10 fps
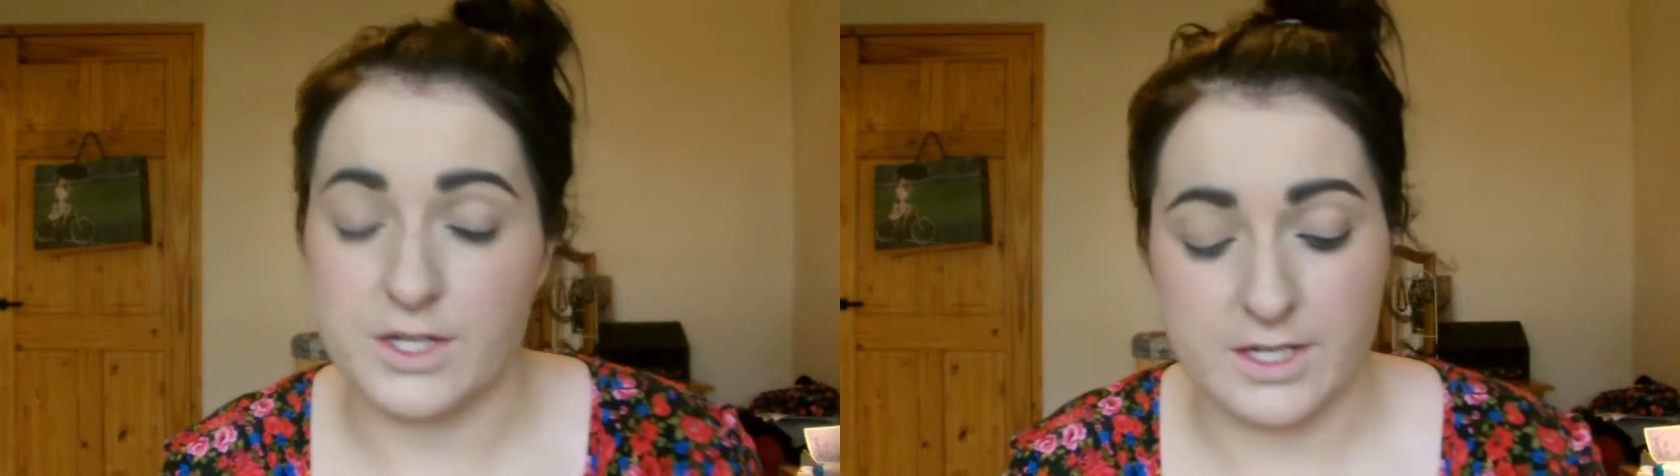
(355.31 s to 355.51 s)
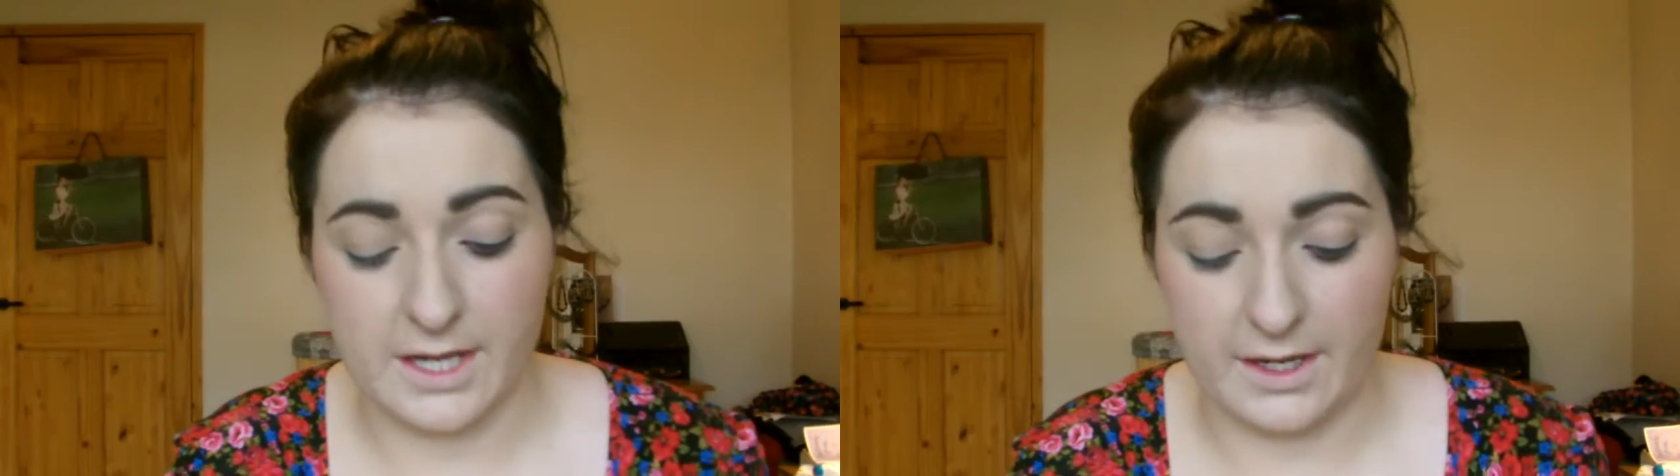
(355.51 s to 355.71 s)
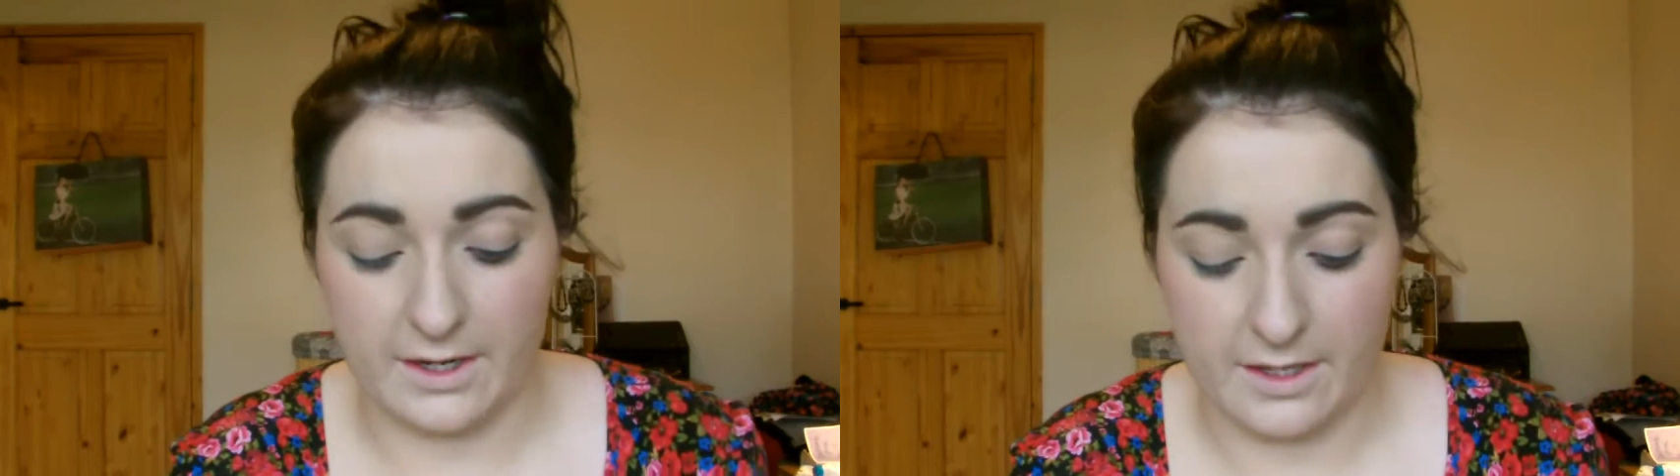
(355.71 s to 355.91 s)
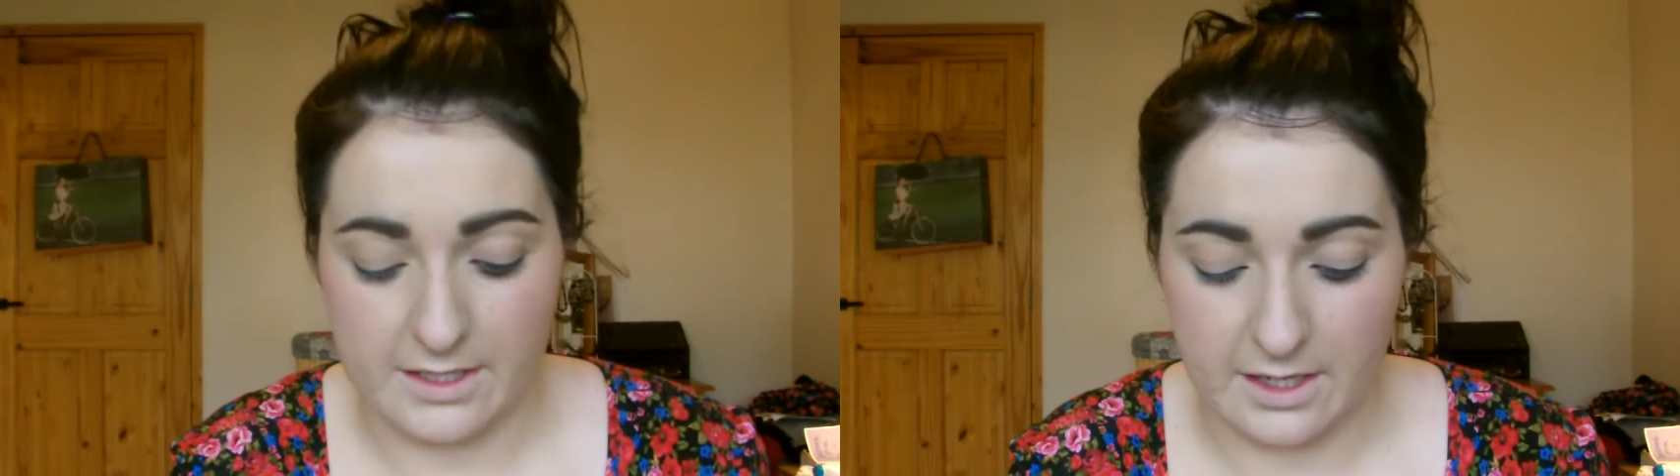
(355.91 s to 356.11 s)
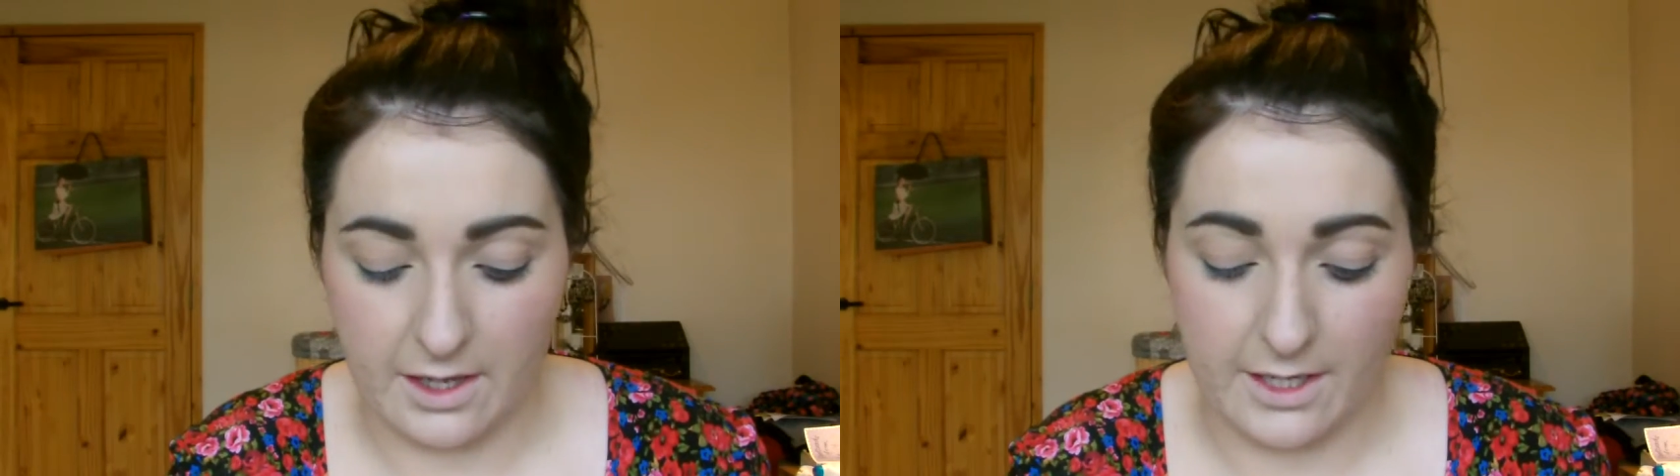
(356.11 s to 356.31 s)
just to get a
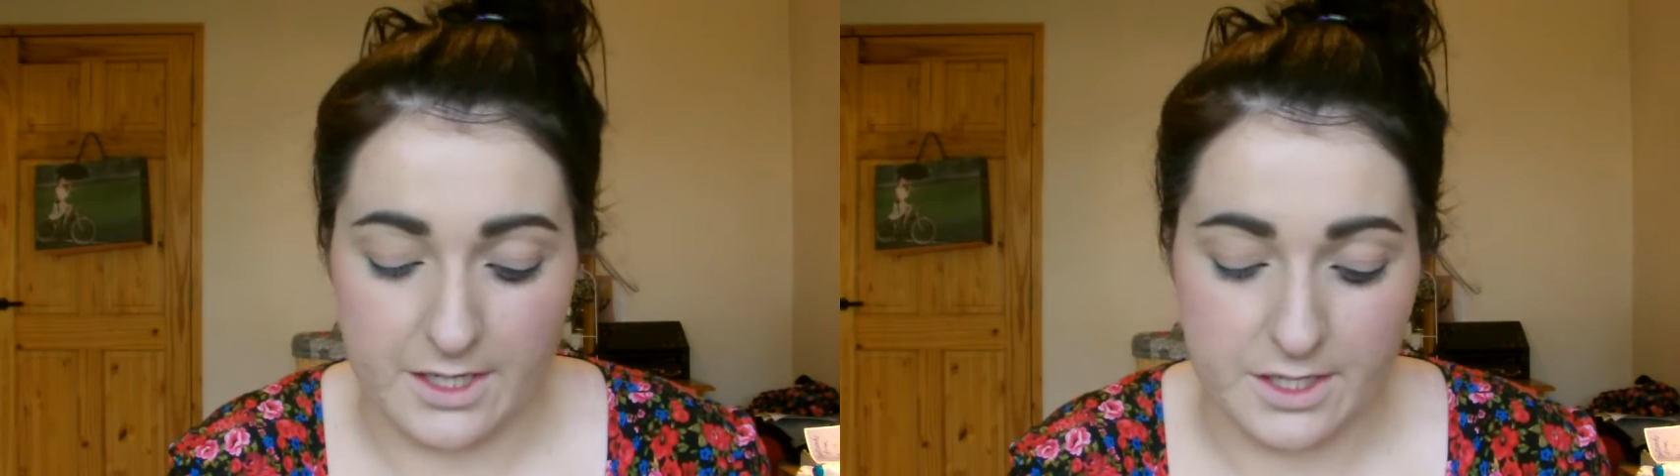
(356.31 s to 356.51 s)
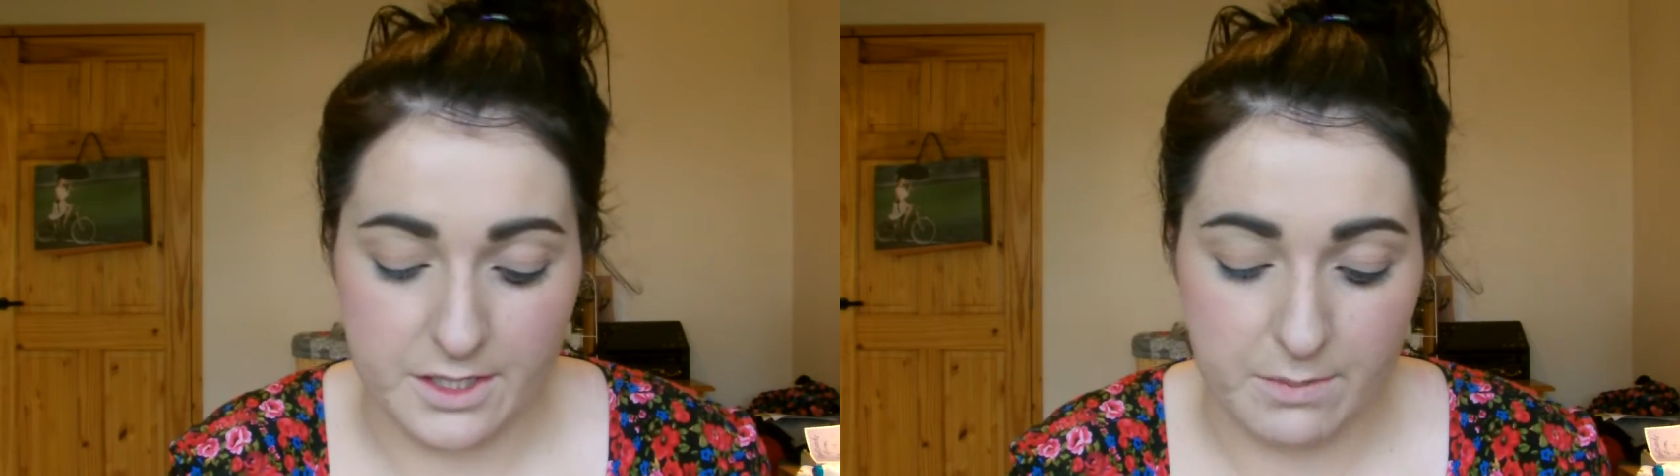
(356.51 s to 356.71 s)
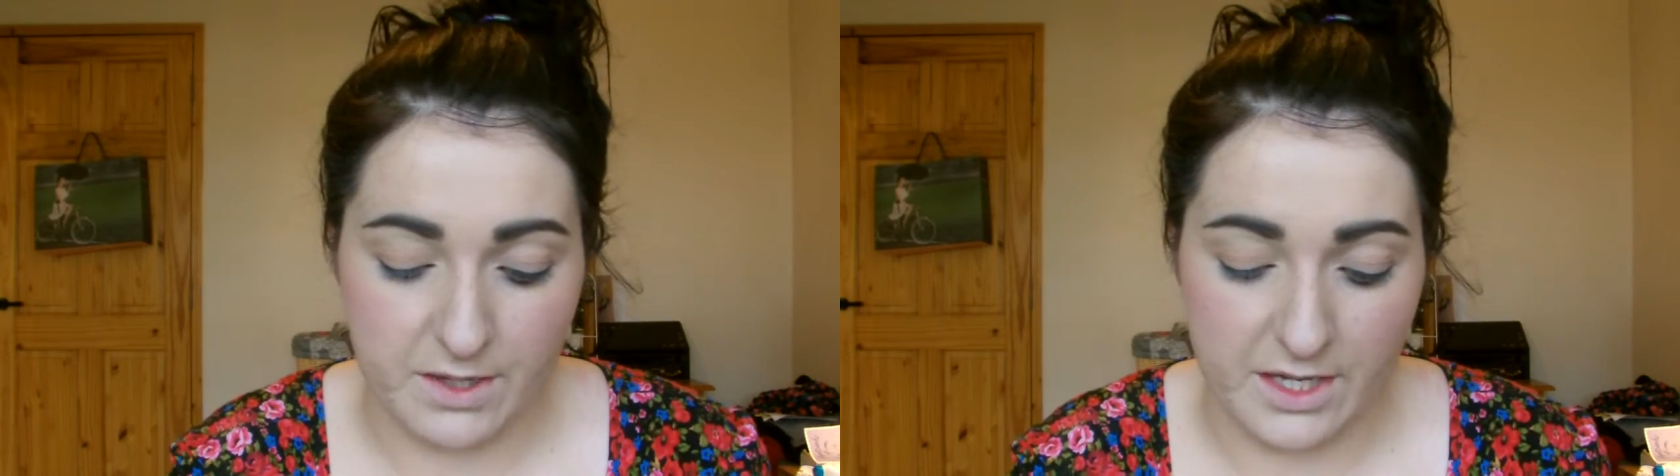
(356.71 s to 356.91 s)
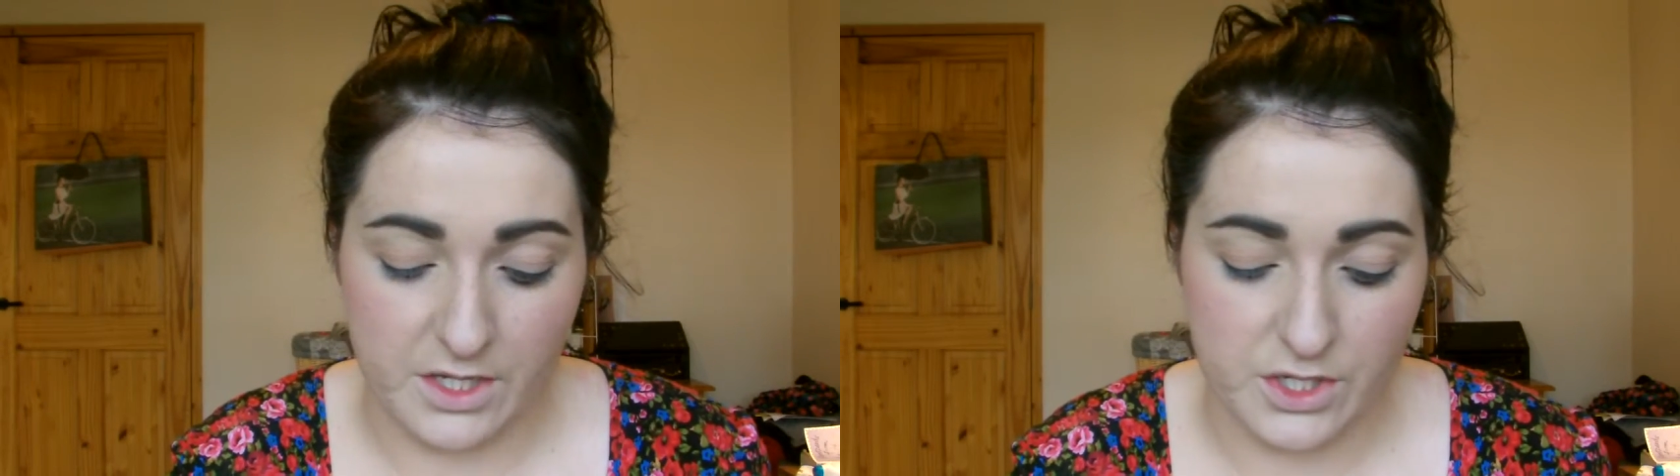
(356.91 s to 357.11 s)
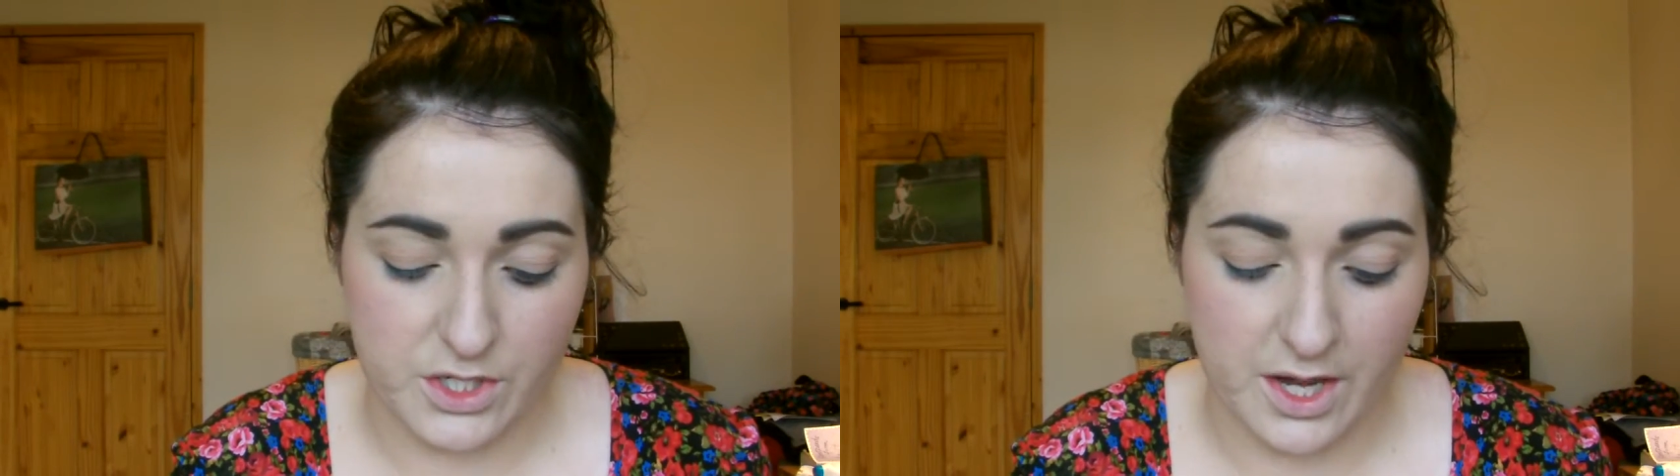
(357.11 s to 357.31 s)
nice light
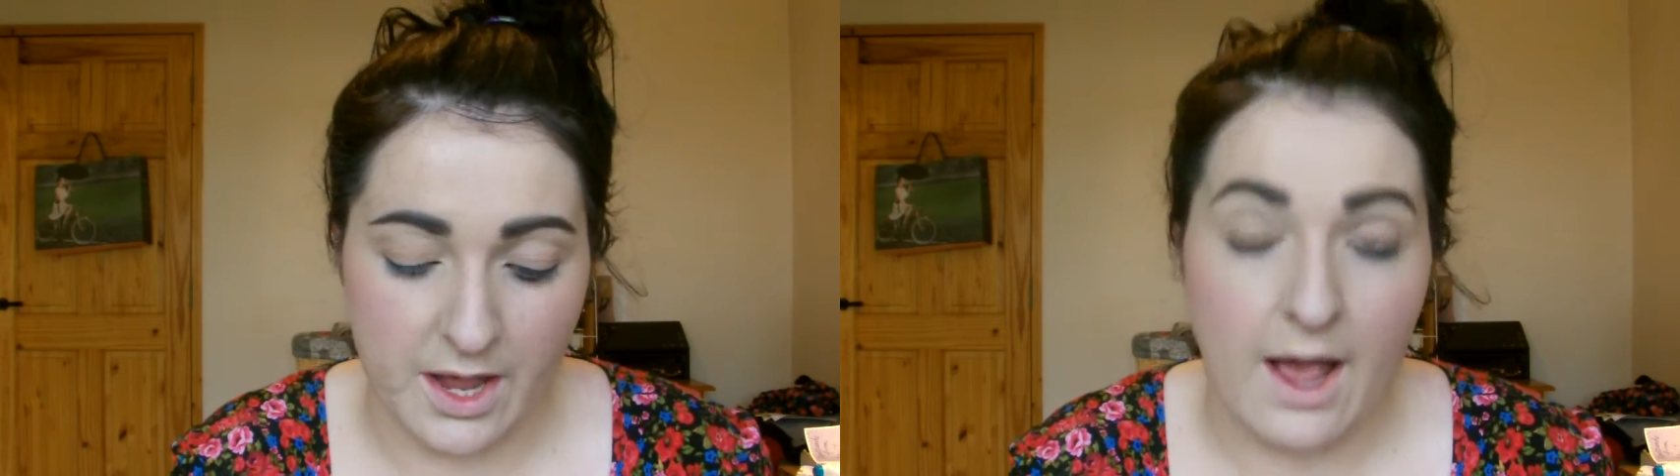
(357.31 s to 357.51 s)
peach,